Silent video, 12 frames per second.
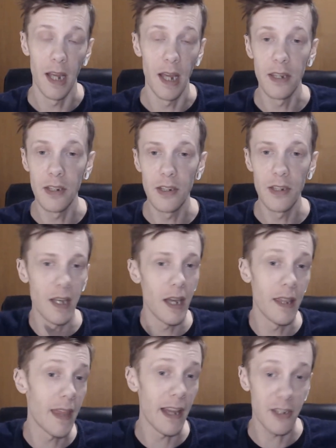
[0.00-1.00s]
it,
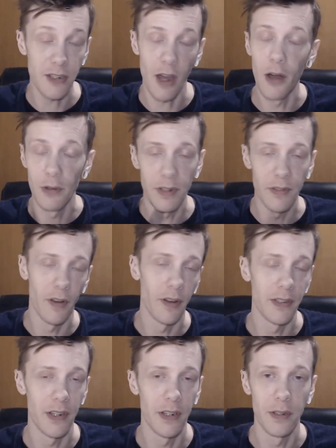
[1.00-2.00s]
it, that's totally
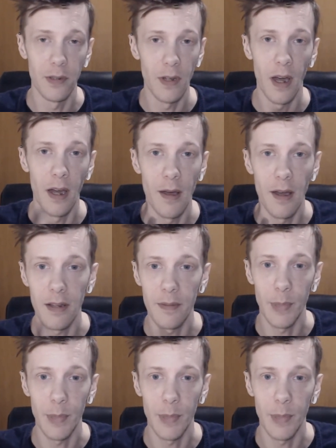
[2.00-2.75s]
fine too uh,